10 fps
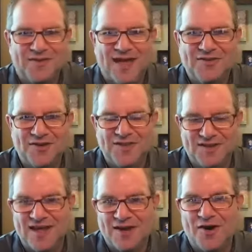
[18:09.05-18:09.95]
I took the
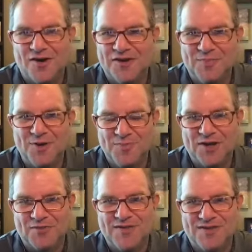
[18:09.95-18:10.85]
exact car that he put me
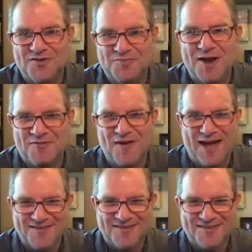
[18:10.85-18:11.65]
in right there, as a matter of fact.